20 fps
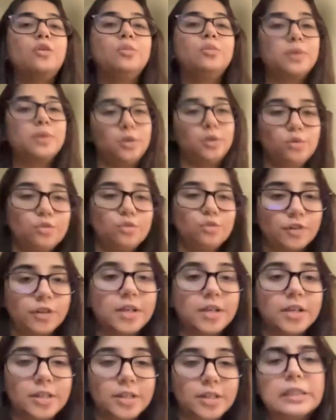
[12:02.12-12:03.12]
to maneuver
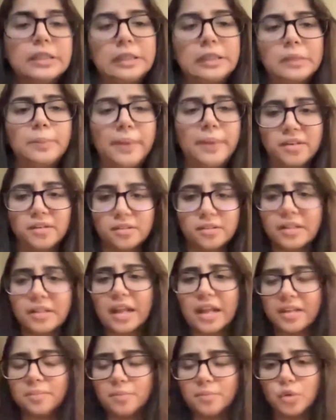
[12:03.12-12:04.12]
it a little better than
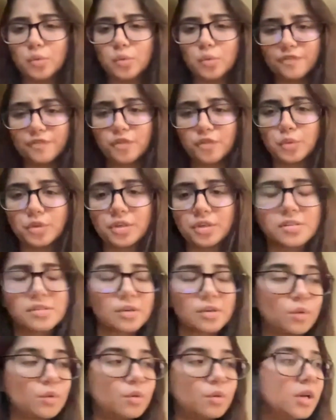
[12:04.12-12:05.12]
I knew a few years
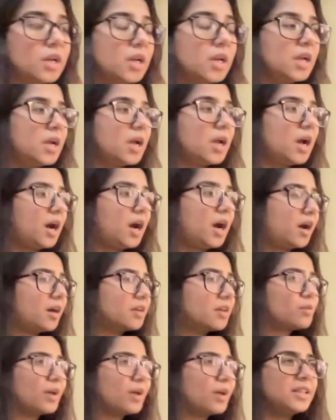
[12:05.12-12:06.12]
ago.
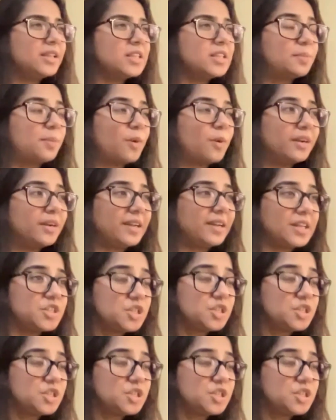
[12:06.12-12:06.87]
So at this point,